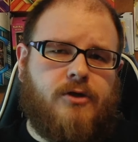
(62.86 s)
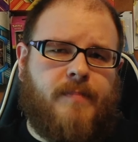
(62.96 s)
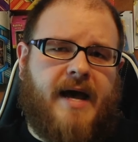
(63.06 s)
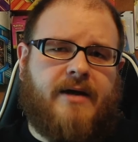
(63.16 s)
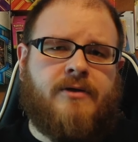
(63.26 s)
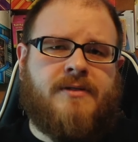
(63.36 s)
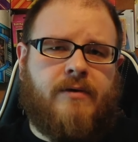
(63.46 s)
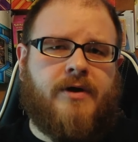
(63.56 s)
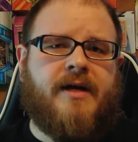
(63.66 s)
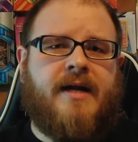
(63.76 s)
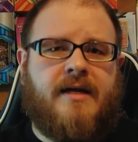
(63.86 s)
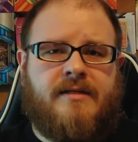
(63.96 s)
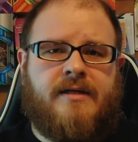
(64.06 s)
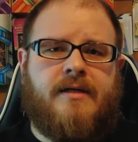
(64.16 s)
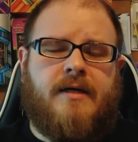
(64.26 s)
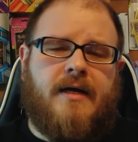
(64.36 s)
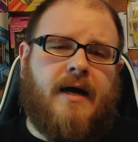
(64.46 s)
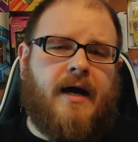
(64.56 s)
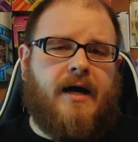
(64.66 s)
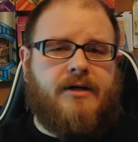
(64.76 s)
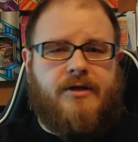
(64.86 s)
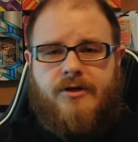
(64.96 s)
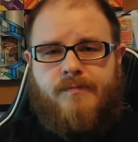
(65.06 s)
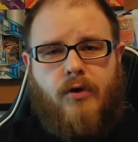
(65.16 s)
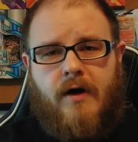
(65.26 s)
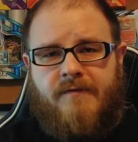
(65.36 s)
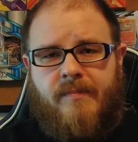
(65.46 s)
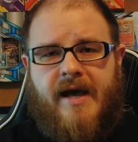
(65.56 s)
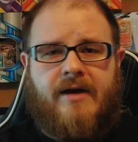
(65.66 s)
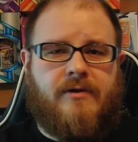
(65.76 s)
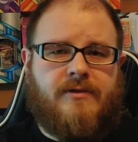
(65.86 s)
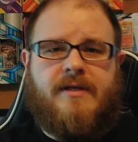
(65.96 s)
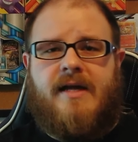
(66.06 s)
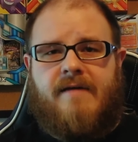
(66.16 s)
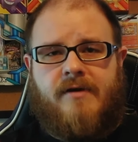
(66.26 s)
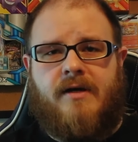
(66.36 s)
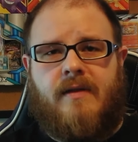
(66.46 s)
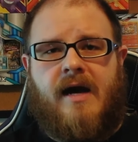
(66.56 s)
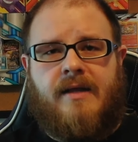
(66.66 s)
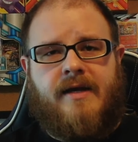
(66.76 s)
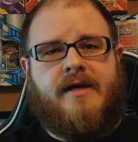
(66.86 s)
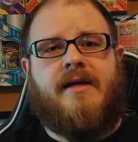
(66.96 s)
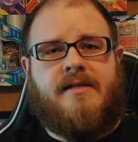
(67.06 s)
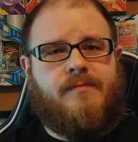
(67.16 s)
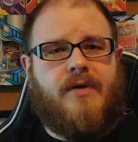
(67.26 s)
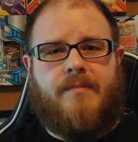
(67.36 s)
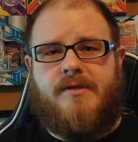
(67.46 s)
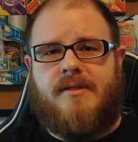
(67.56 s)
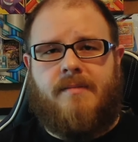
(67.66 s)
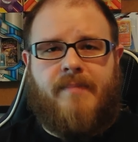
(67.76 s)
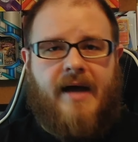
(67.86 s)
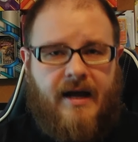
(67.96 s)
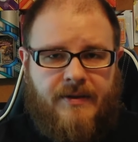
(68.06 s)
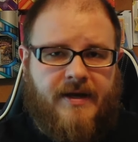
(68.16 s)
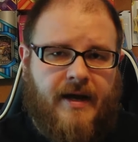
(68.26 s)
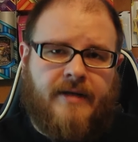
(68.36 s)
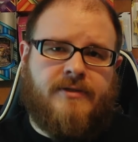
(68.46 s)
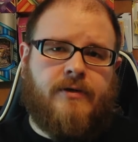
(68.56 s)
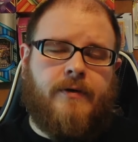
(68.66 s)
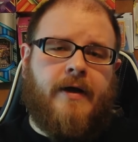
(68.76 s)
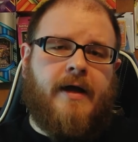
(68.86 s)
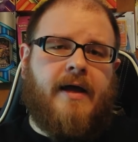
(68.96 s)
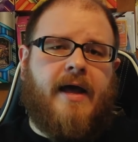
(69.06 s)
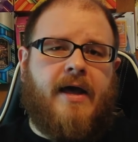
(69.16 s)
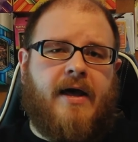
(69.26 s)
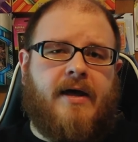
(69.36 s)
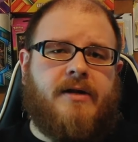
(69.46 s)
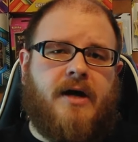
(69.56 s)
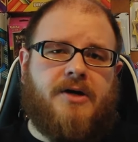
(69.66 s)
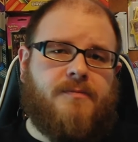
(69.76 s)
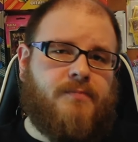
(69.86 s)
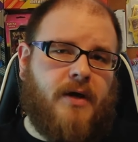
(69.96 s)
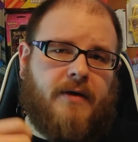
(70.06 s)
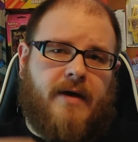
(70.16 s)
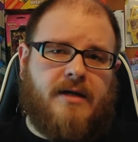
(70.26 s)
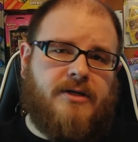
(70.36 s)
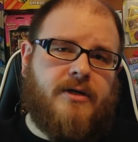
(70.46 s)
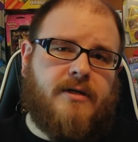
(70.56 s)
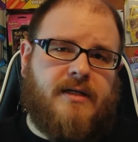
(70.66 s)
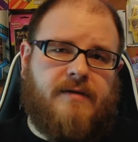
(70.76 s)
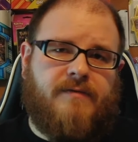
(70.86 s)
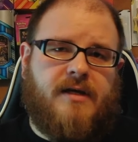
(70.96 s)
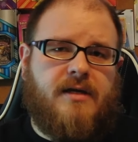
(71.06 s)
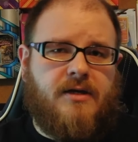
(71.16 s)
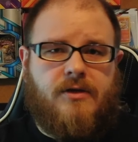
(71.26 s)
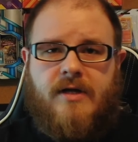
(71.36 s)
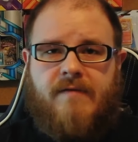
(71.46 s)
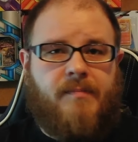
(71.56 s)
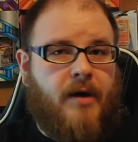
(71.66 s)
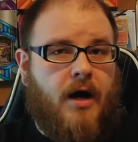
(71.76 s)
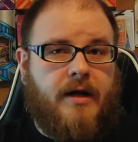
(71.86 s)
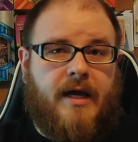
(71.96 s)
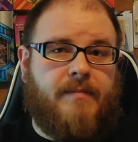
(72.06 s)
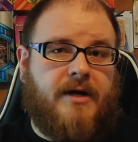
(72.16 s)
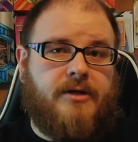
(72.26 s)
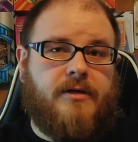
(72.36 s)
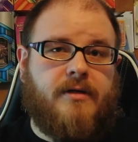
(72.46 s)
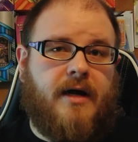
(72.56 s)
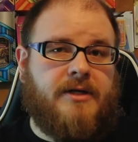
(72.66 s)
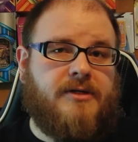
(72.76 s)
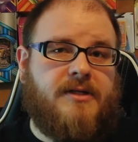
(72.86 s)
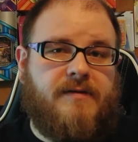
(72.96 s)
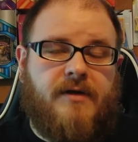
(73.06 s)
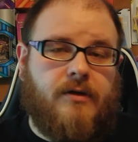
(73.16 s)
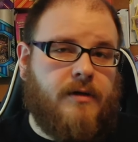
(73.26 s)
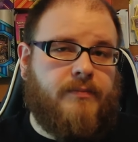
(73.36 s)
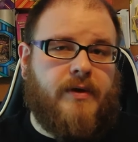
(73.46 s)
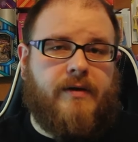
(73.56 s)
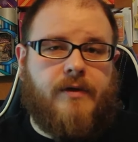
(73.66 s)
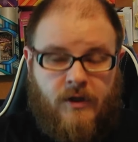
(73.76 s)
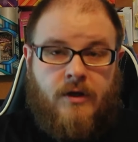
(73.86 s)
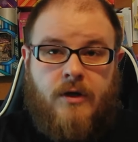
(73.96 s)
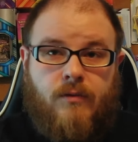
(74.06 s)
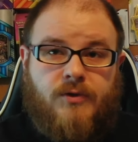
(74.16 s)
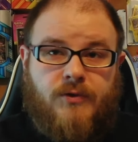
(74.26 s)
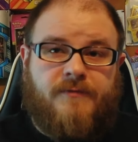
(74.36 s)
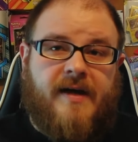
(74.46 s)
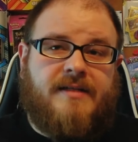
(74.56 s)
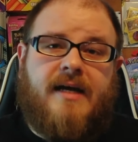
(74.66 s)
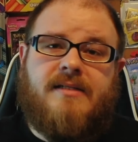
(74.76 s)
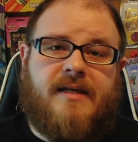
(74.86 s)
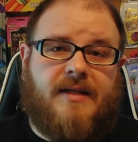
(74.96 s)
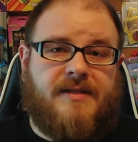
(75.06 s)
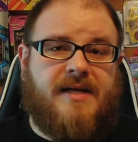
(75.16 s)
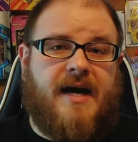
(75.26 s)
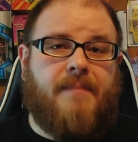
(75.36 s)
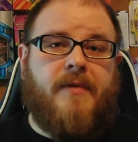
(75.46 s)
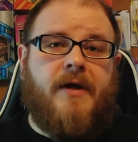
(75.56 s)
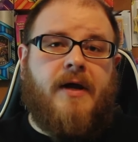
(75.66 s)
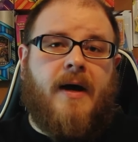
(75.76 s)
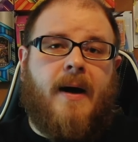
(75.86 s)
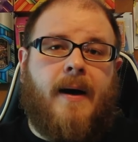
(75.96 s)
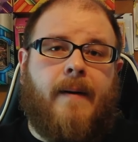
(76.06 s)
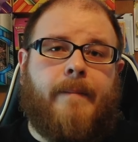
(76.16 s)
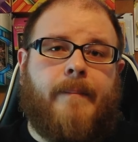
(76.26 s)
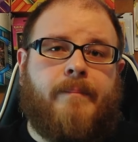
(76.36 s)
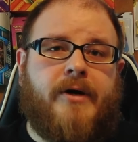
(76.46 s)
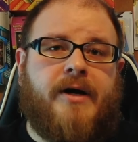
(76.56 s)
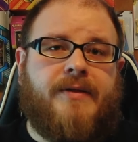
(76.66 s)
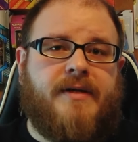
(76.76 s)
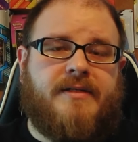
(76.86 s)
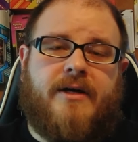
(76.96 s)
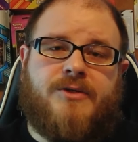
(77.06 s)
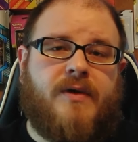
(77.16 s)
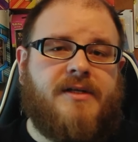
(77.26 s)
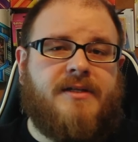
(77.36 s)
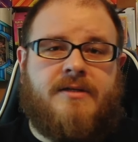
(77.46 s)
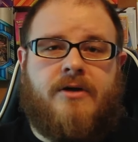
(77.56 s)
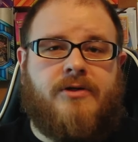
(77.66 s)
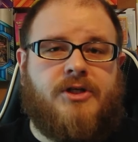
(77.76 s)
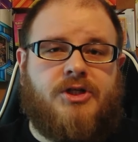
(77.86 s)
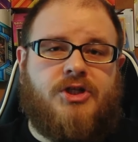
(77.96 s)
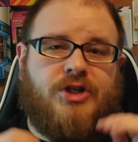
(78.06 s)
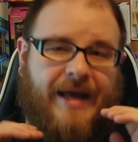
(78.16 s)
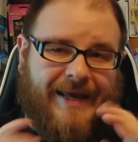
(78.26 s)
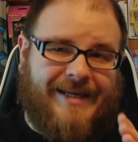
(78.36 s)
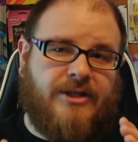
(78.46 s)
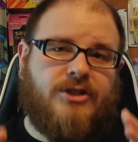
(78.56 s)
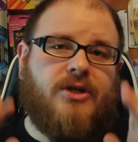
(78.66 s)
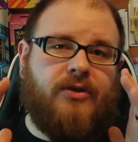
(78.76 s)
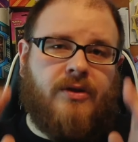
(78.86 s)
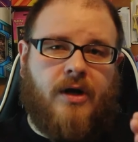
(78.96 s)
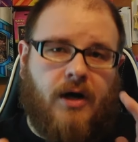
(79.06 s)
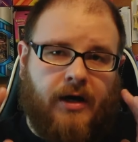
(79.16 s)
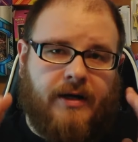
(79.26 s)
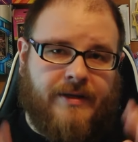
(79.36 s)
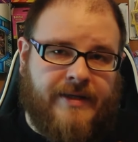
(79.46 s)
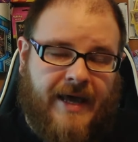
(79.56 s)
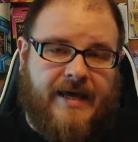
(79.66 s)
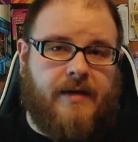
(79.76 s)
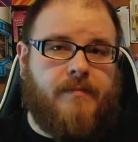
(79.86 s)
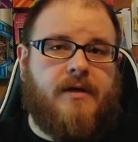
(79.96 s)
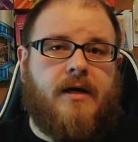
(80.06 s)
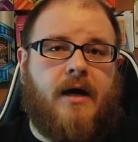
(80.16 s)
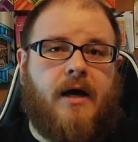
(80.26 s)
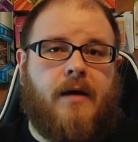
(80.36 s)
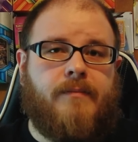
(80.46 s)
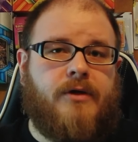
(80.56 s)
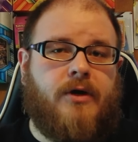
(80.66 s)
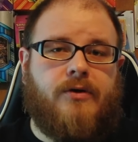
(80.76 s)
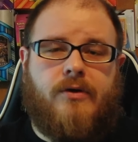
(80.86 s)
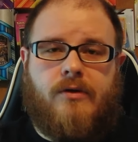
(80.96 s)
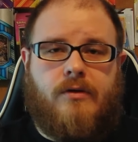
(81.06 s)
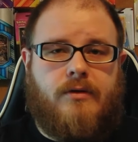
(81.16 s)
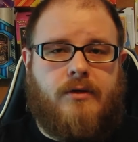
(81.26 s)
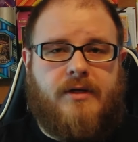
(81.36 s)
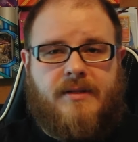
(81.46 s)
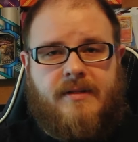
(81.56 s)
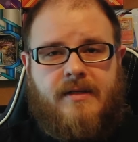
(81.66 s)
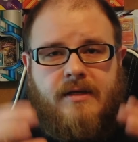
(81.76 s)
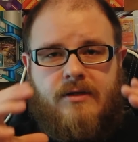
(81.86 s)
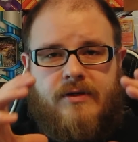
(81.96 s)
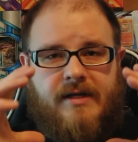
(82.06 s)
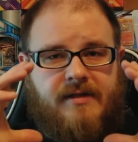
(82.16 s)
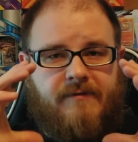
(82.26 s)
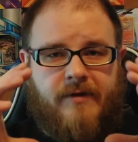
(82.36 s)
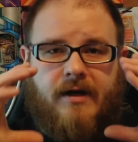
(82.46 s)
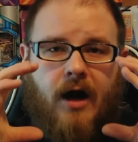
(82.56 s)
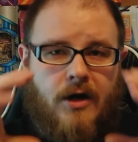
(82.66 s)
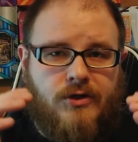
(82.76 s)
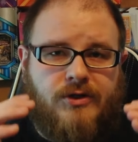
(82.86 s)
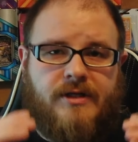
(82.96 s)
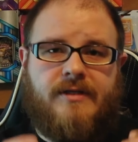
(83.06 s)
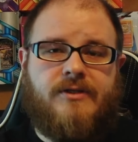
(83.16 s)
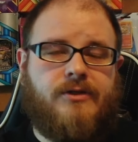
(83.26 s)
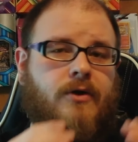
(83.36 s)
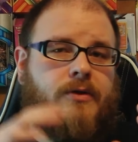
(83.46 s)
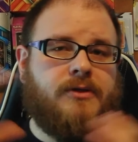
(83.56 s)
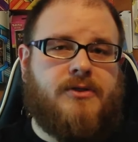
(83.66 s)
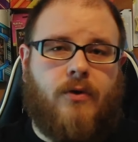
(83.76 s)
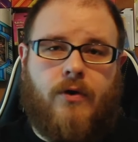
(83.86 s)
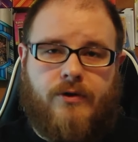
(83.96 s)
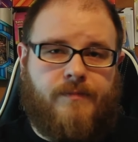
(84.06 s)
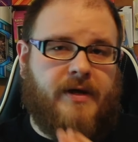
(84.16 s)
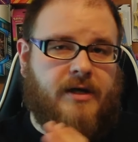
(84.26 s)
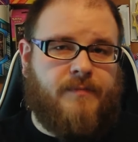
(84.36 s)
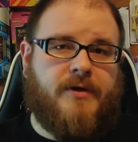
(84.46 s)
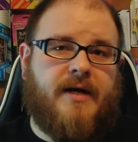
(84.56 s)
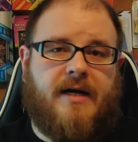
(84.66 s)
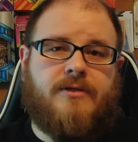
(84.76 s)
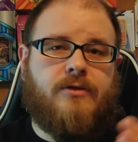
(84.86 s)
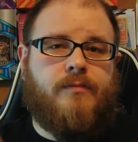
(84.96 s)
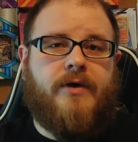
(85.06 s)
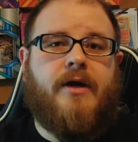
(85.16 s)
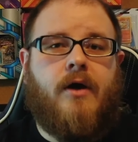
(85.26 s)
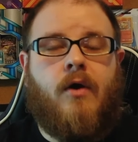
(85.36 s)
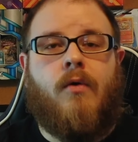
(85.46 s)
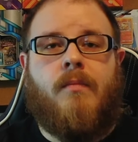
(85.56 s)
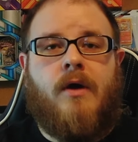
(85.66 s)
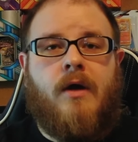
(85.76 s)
paddles that were connected. You'd pull off the paddles, they'd have a line that connected probably to the back of the console, and you'd plug it right into your TV, and you'd have a Pong game on your TV you could play with, which was fantastic at the time. But the Atari 2600 just changed the game. You get different cartridges. You go to the store, you pick up your console, you bring it home.